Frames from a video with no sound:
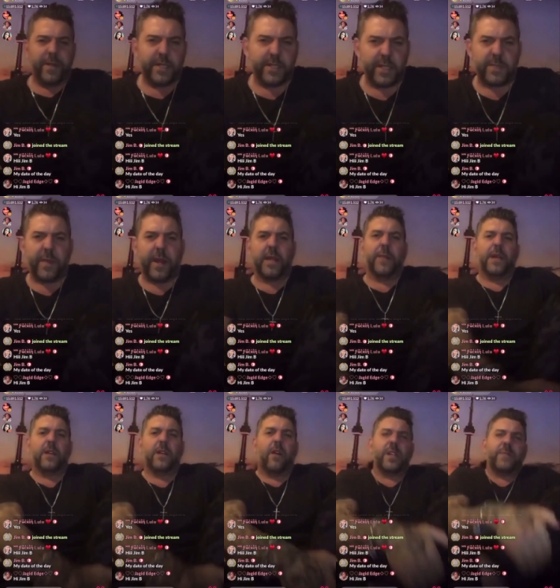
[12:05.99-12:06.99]
Let me cross my
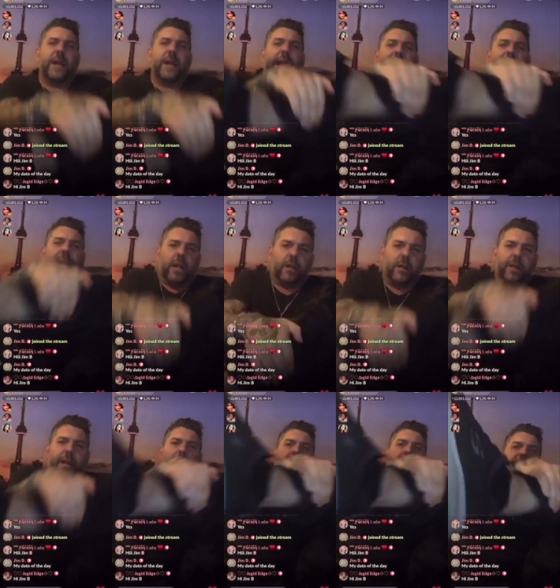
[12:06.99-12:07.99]
leg.
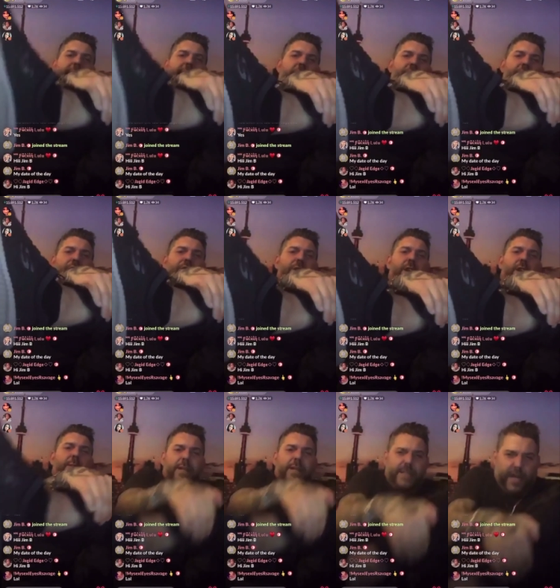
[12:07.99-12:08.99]
Get my sketches.
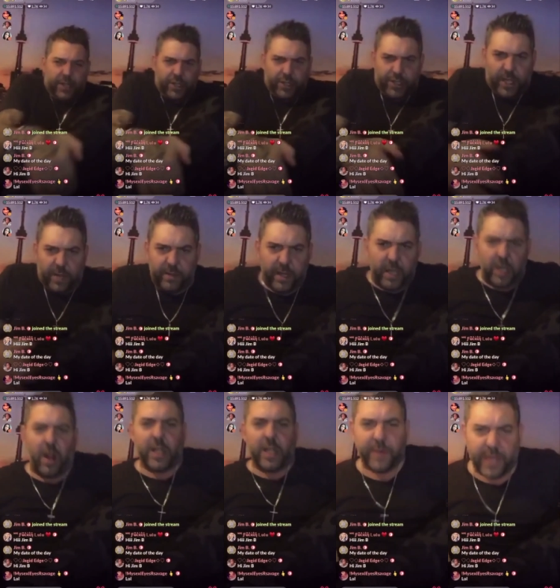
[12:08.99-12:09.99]
My sketches up.
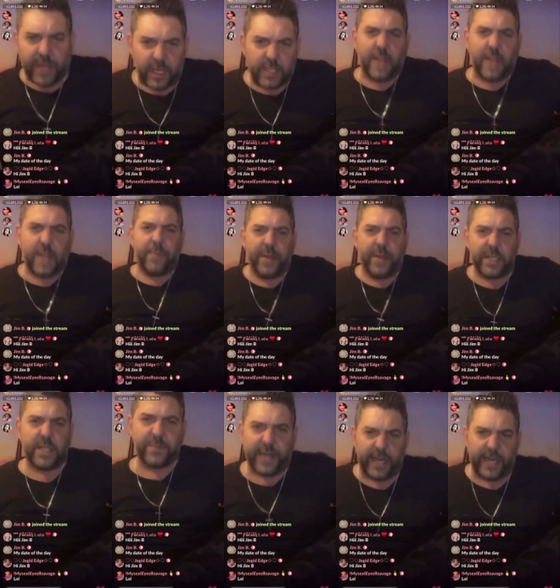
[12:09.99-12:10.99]
Let me cross my leg. Let's have a
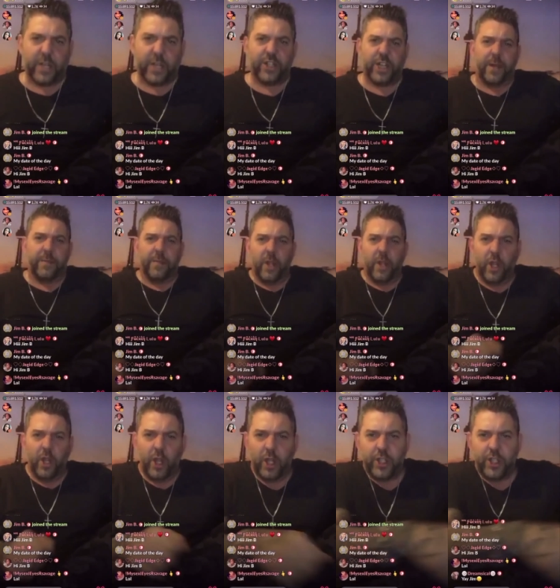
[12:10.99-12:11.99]
business meeting here, Jim.
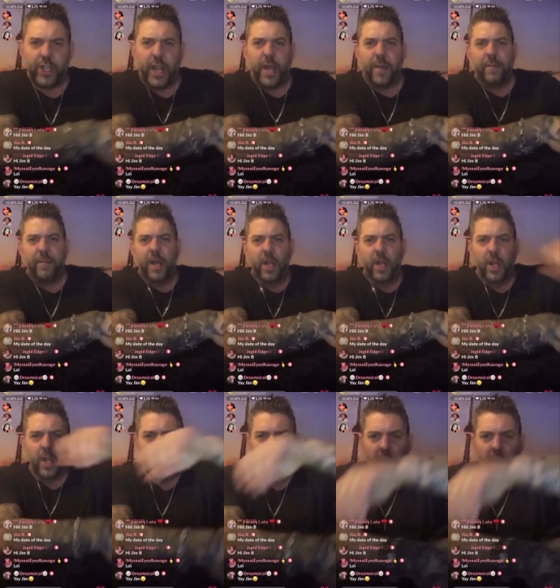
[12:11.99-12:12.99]
Jim, a
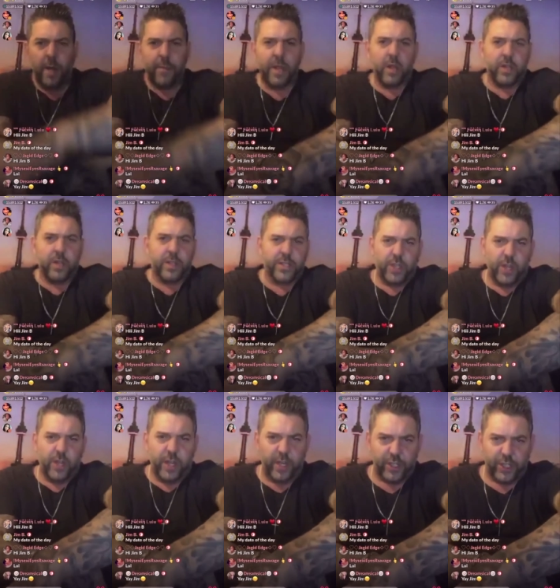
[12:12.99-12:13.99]
little
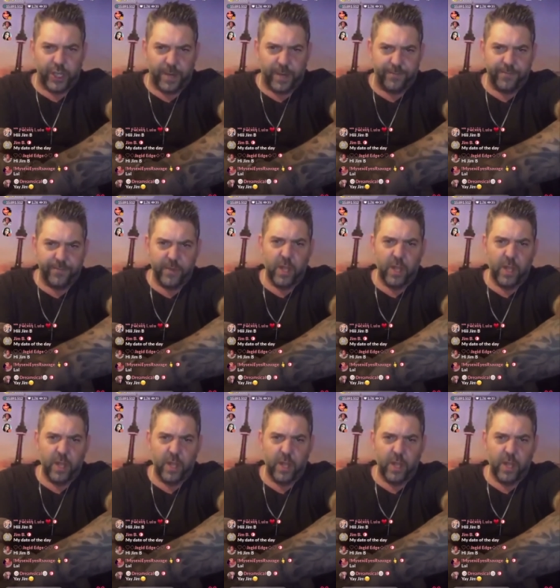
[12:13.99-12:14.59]
concerned here, Jim.